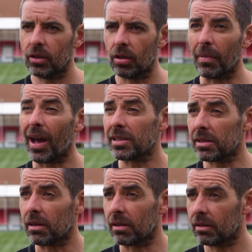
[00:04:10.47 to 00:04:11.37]
to
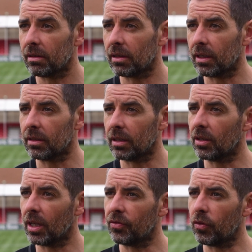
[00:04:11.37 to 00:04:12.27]
master
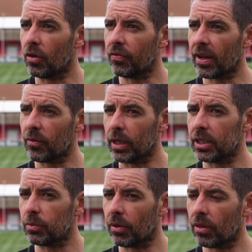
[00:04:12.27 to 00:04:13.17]
in 4 or 5
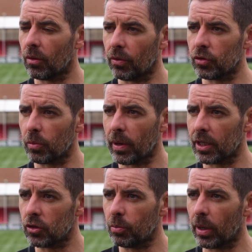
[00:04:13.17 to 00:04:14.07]
weeks with so
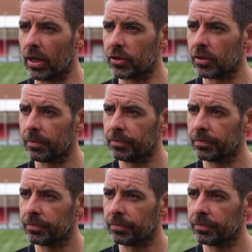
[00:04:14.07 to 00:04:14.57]
many new players.